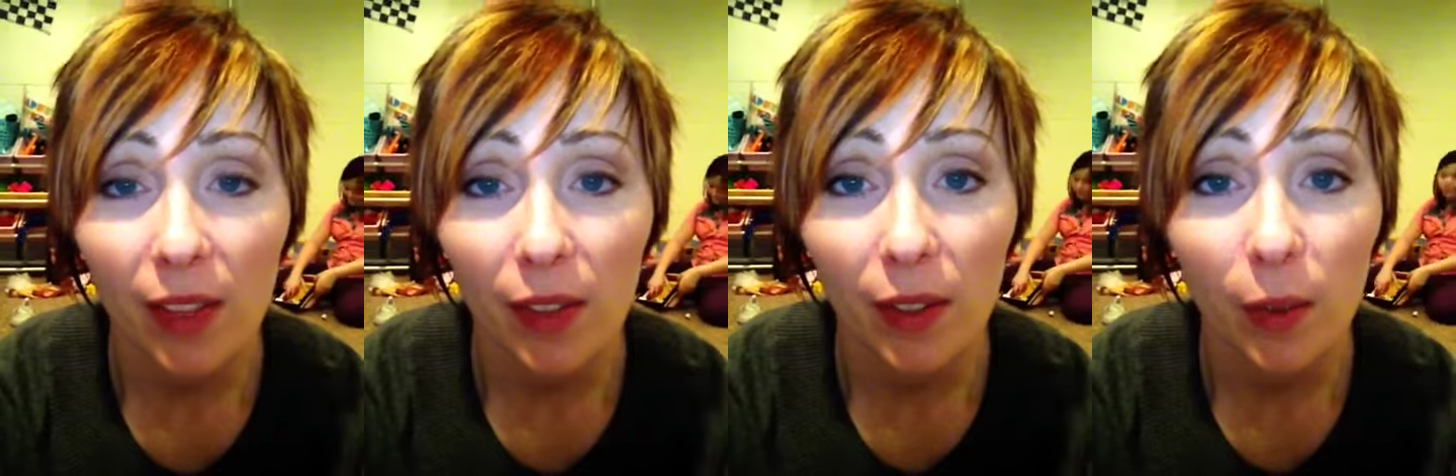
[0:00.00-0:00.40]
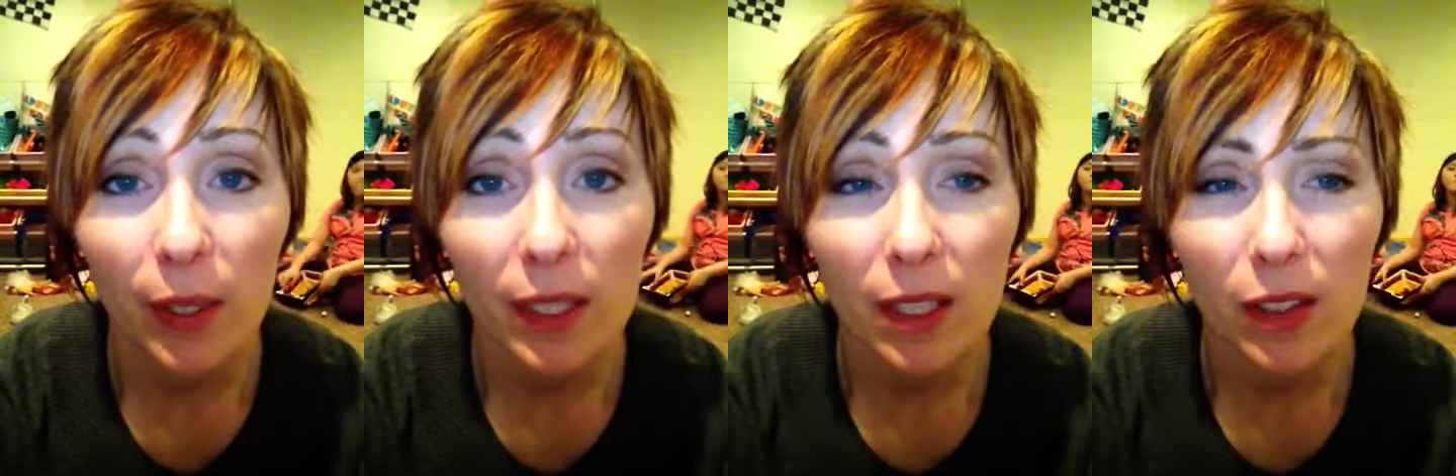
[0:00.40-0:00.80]

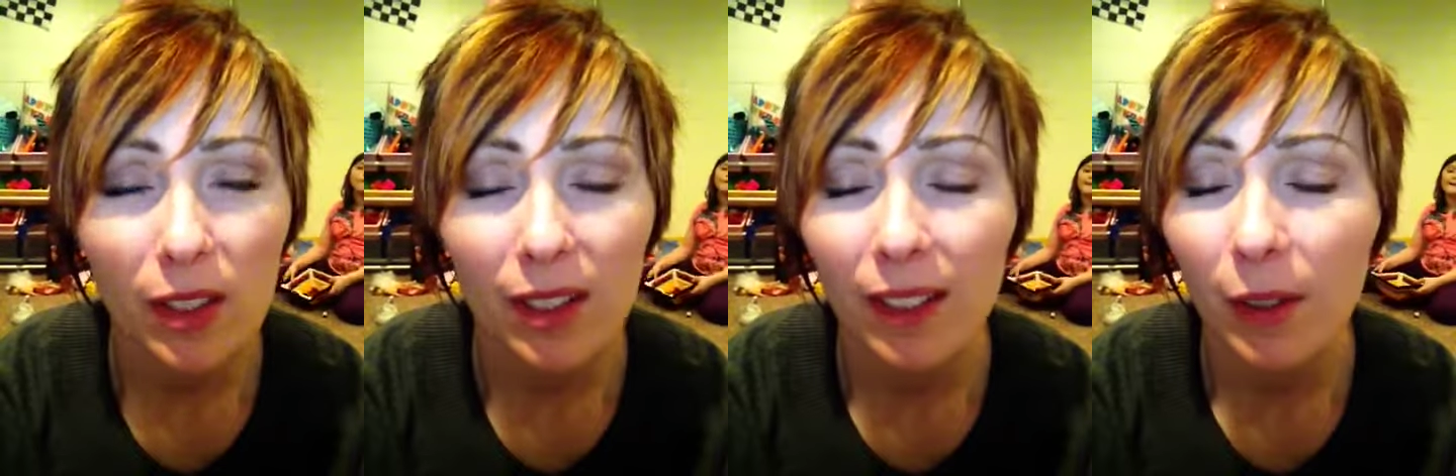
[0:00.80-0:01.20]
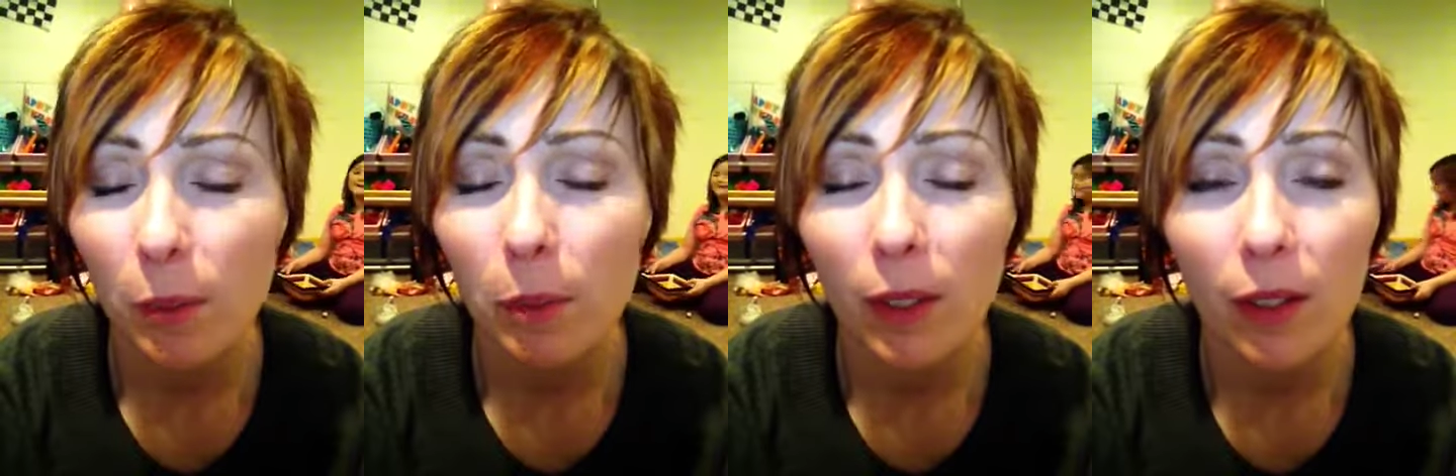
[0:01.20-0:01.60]
Your
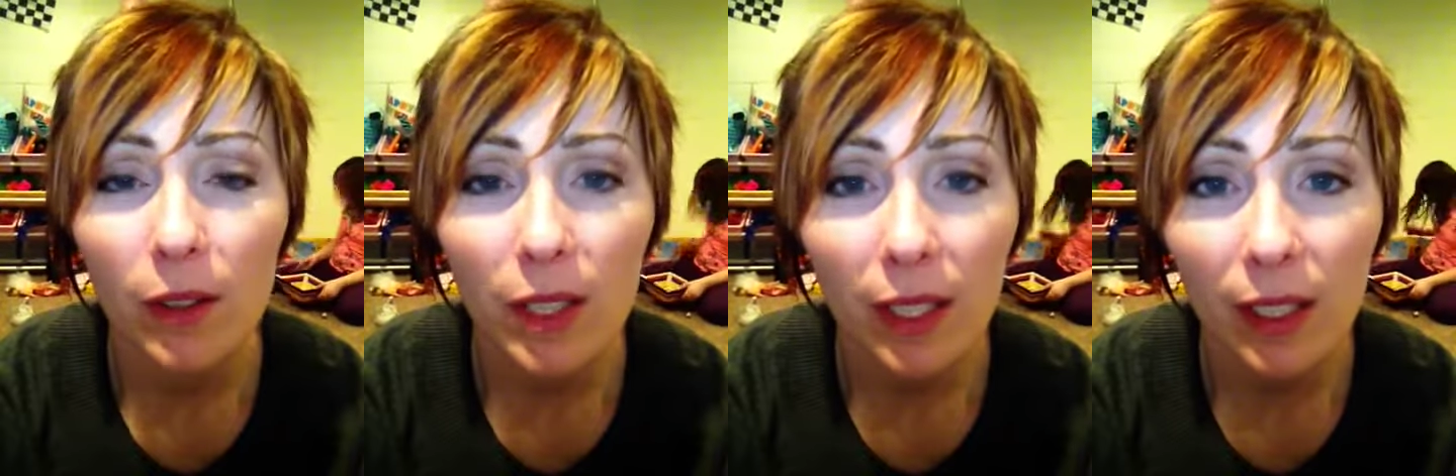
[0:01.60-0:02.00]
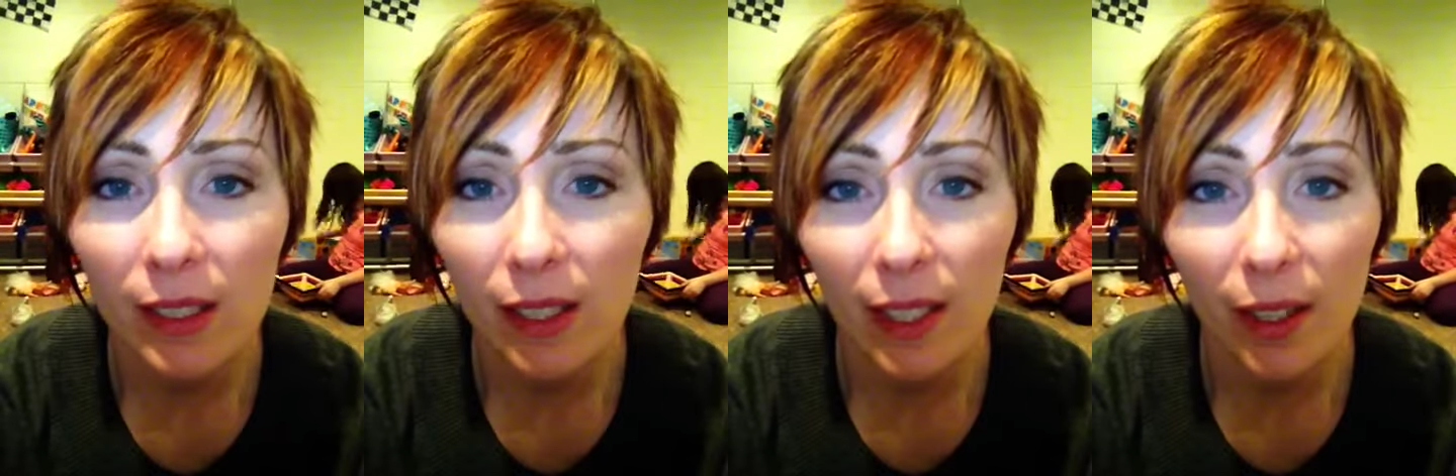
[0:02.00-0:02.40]
bloat
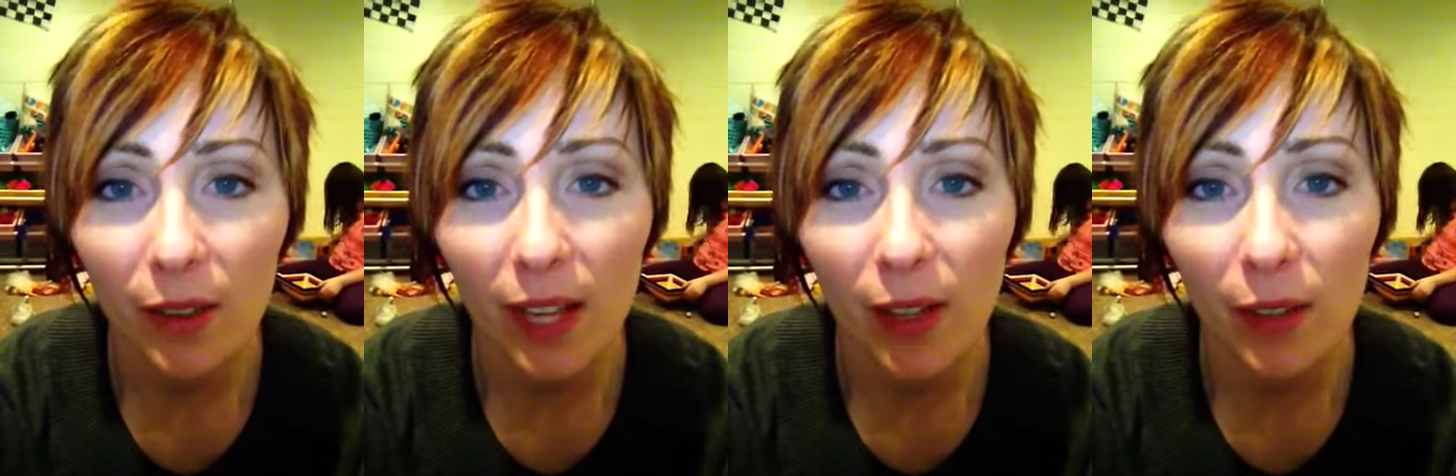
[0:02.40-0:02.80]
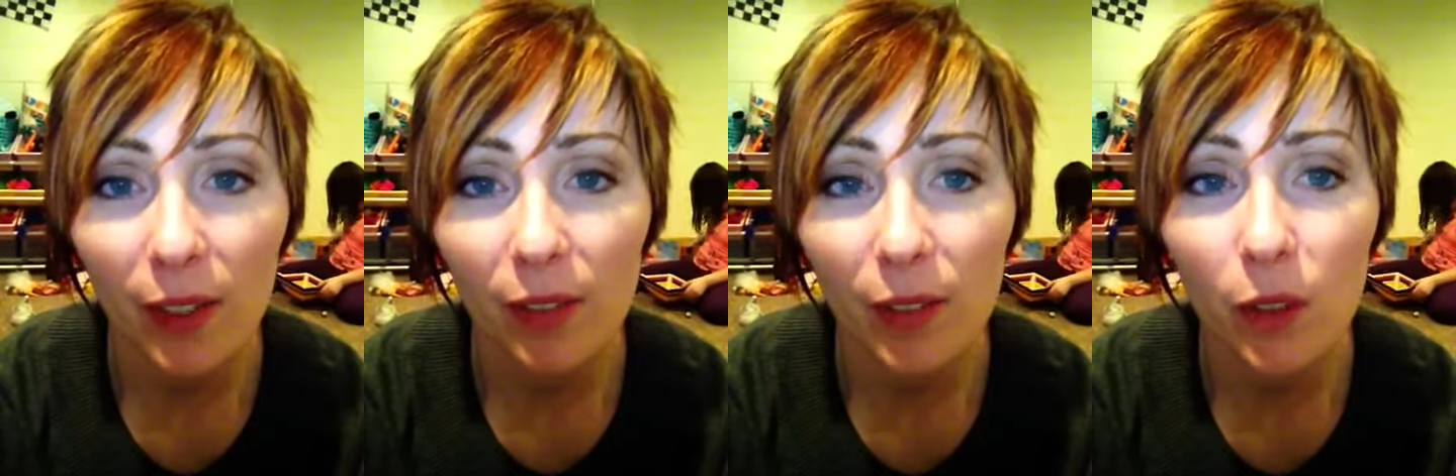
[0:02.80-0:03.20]
is going to go down. You're
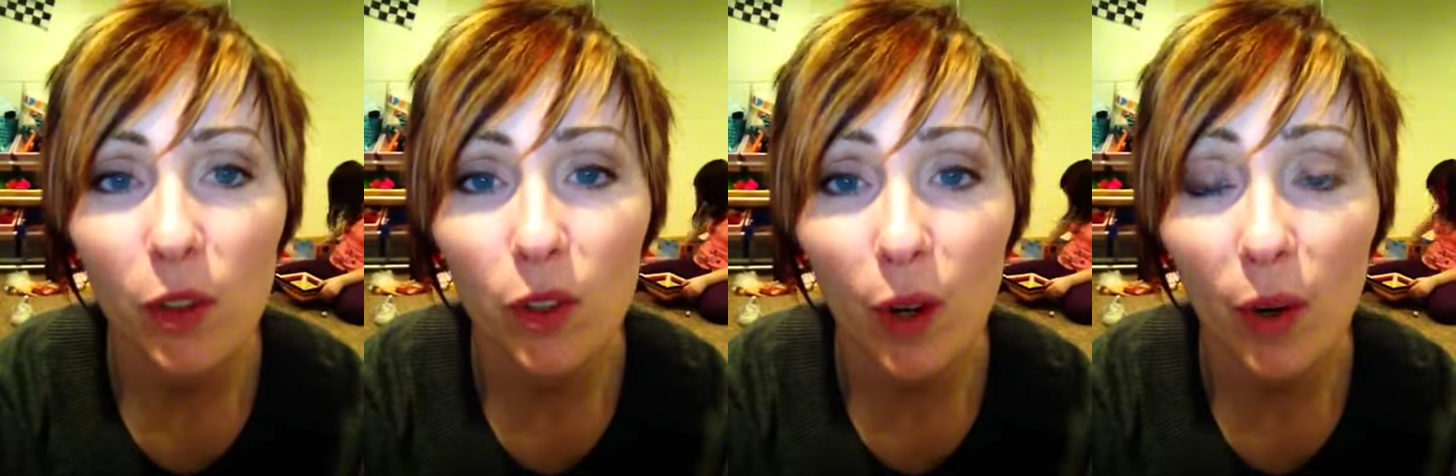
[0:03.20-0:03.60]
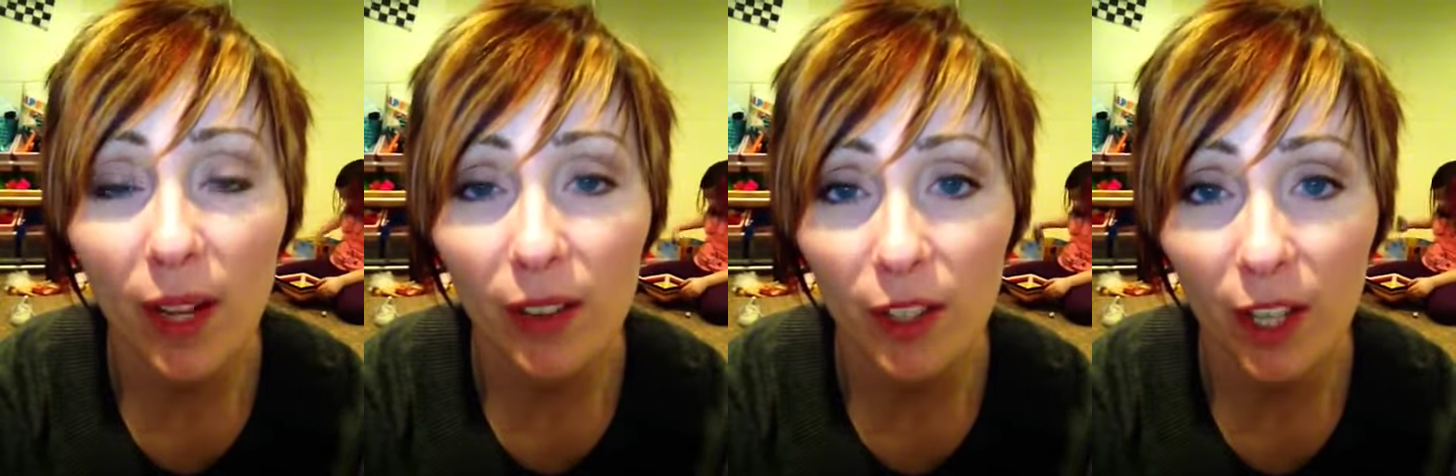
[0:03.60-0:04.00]
going to feel so
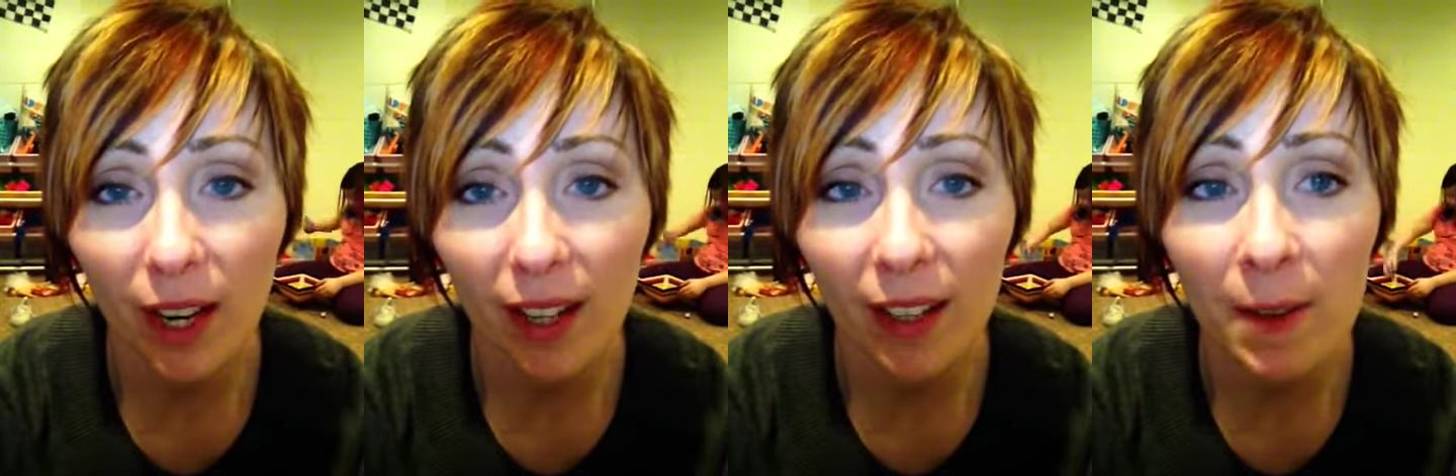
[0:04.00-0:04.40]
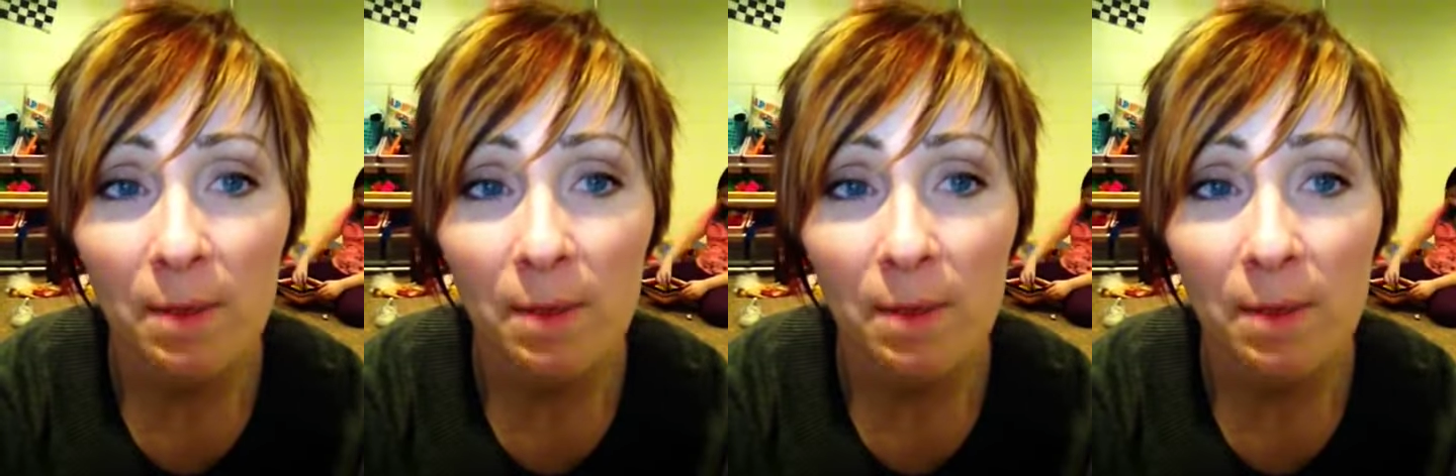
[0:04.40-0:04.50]
energetic